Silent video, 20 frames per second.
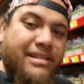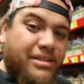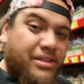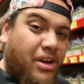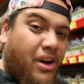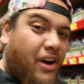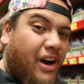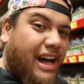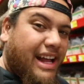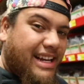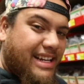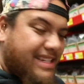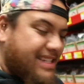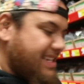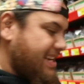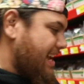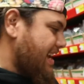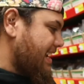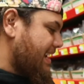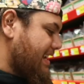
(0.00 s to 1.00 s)
tiny
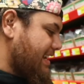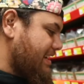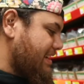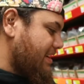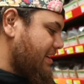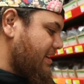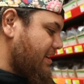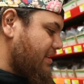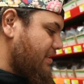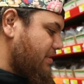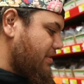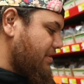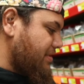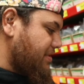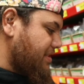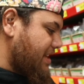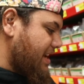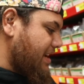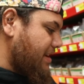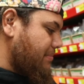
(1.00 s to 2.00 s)
snake in an
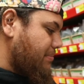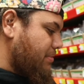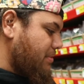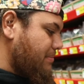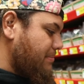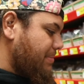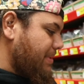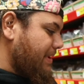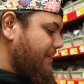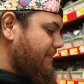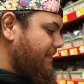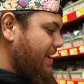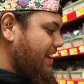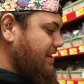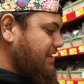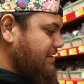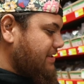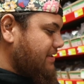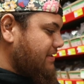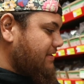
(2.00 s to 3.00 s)
enclosure that you put big
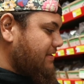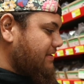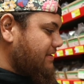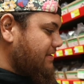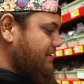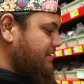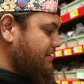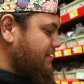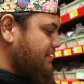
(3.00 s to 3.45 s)
vents on.